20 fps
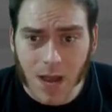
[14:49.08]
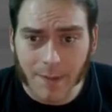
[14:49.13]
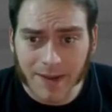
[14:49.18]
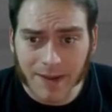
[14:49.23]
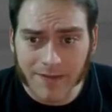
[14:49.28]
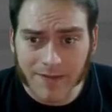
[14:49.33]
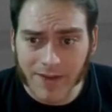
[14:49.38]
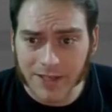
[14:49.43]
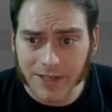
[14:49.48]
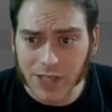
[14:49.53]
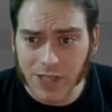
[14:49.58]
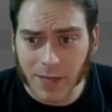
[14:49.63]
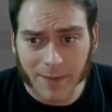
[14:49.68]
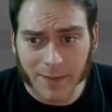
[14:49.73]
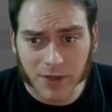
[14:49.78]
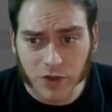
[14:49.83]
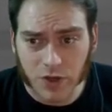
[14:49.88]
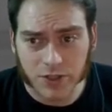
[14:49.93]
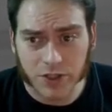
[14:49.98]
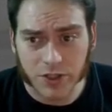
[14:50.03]
I believe I can set up
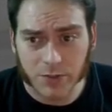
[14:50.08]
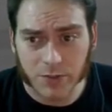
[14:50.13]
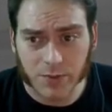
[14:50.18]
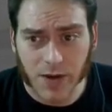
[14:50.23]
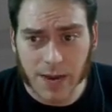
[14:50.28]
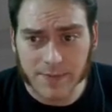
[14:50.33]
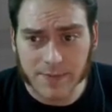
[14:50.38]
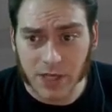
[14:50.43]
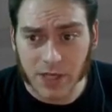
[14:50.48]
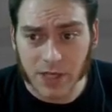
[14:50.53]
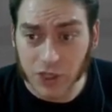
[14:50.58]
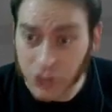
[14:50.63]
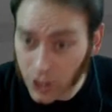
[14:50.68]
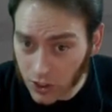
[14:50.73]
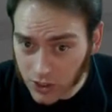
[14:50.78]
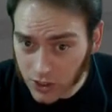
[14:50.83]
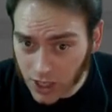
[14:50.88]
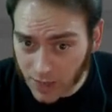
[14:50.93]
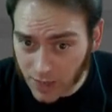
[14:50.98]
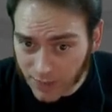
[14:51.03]
a trust or perhaps a
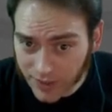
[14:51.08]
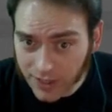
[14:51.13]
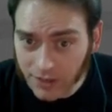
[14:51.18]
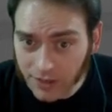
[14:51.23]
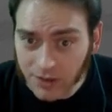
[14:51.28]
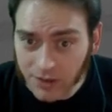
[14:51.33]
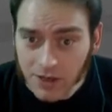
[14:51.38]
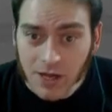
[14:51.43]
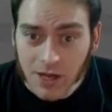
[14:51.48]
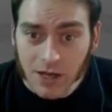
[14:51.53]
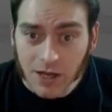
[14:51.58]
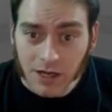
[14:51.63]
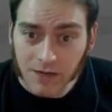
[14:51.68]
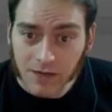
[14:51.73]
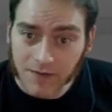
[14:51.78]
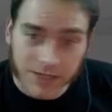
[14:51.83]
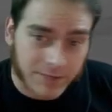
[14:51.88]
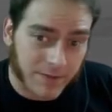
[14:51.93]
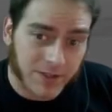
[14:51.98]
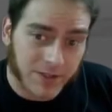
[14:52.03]
shell company and
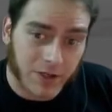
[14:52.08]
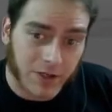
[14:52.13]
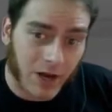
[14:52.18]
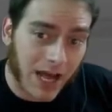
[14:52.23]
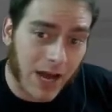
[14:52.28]
convince Mr.